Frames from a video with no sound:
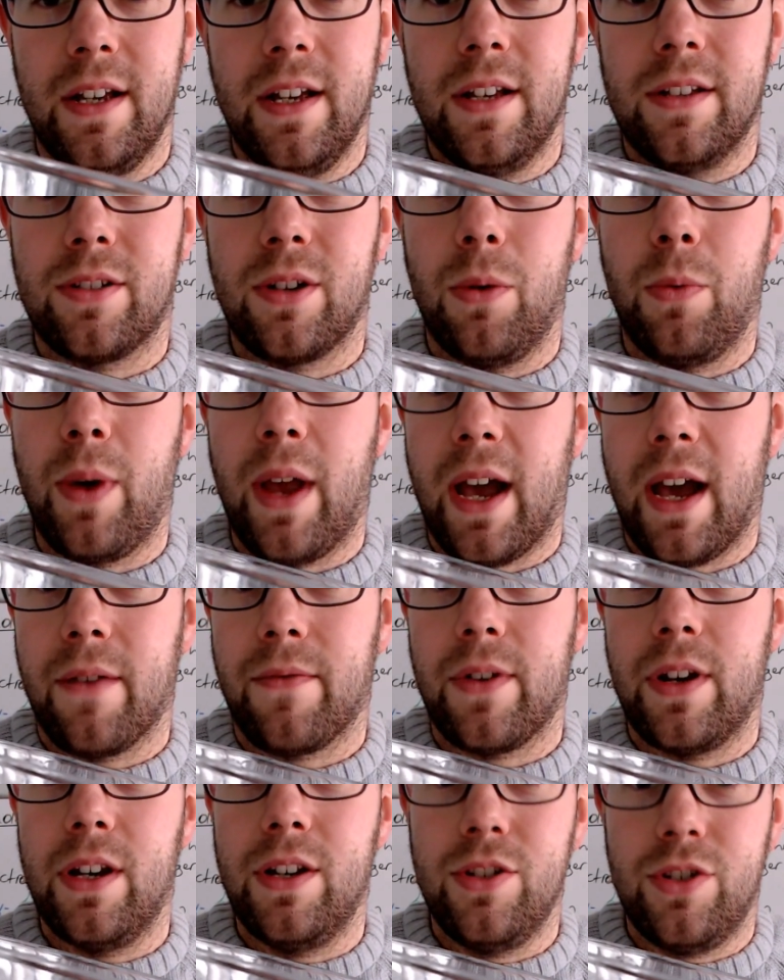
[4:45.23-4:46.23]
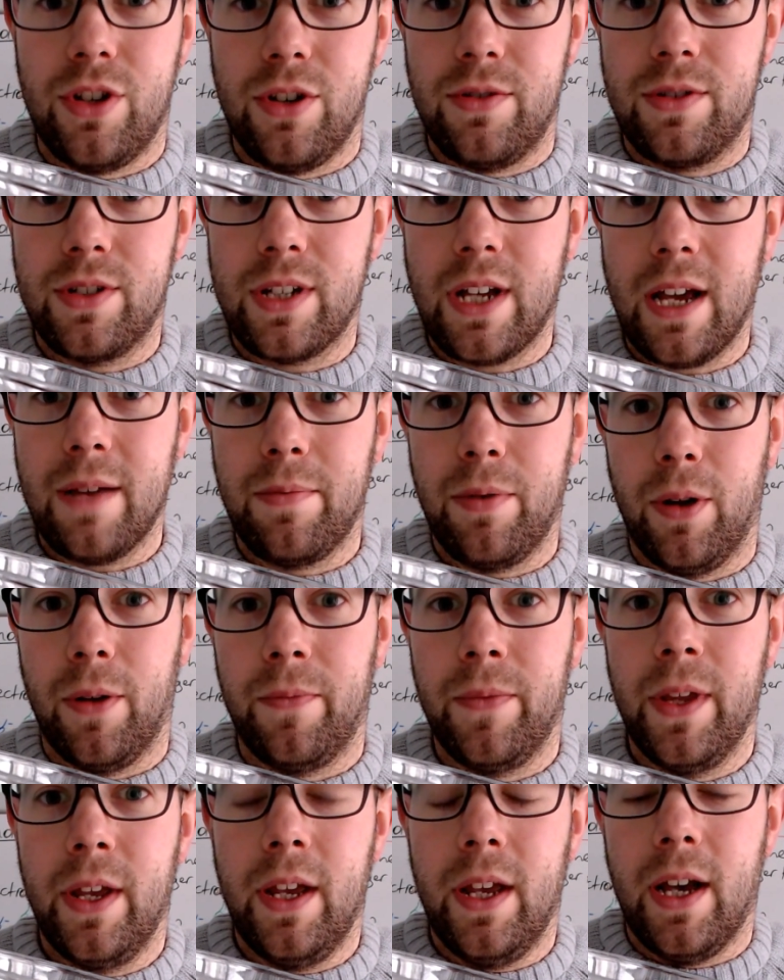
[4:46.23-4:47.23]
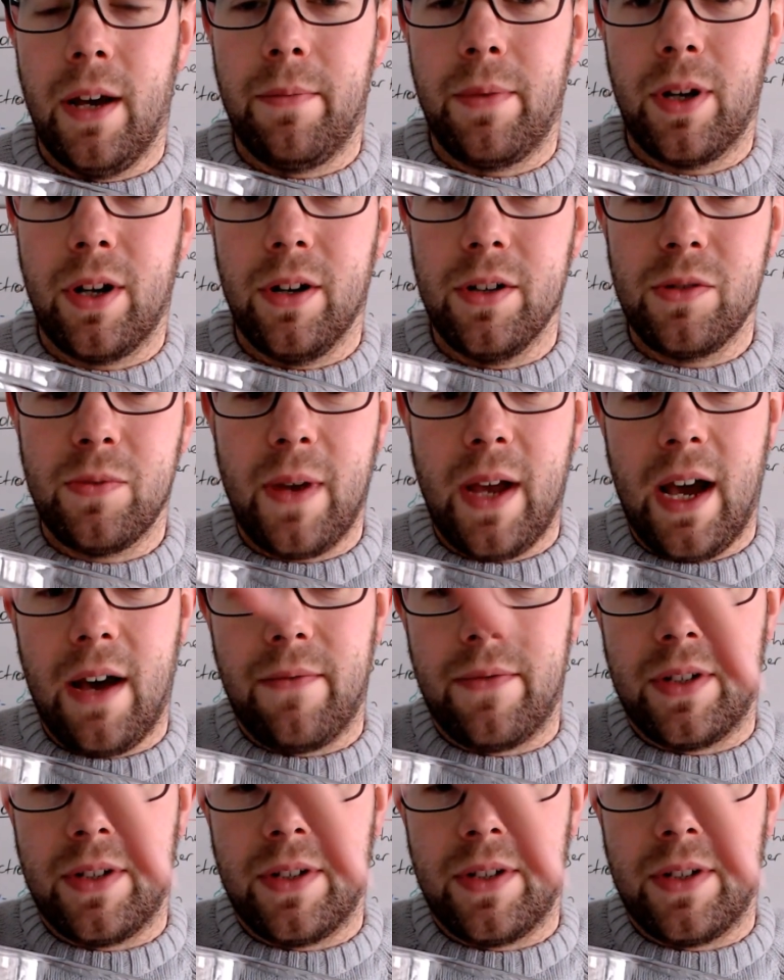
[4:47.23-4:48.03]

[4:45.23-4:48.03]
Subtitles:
So we have an induced dipole. And because we have